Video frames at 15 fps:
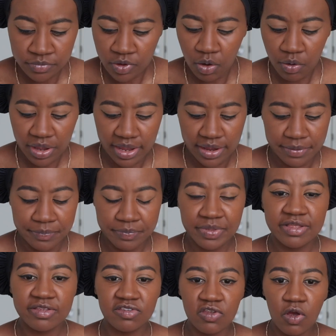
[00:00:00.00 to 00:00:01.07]
okay,
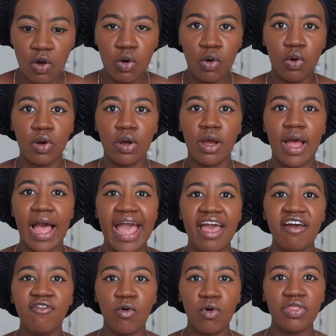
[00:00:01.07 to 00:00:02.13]
so I
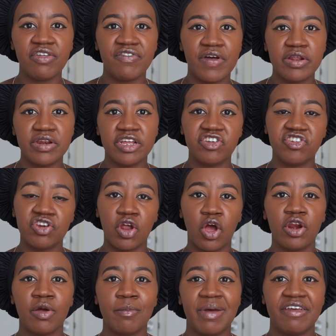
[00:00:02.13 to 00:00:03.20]
have all the foundation
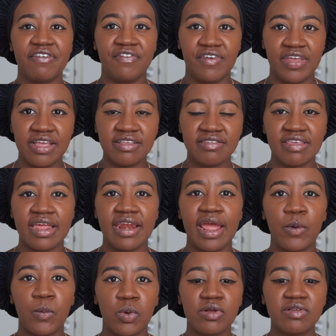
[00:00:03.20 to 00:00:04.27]
on my face, and
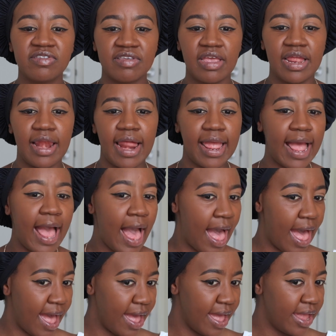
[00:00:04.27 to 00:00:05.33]
I will say, like,
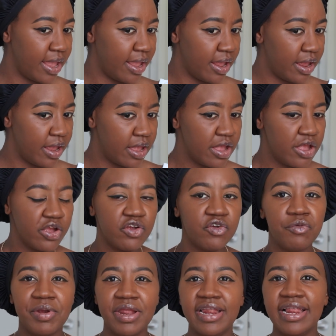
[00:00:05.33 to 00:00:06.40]
I
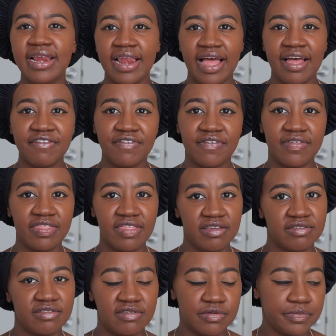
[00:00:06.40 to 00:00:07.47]
really love
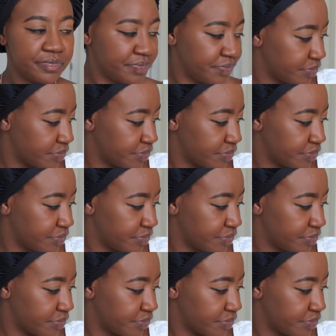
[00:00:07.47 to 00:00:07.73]
this.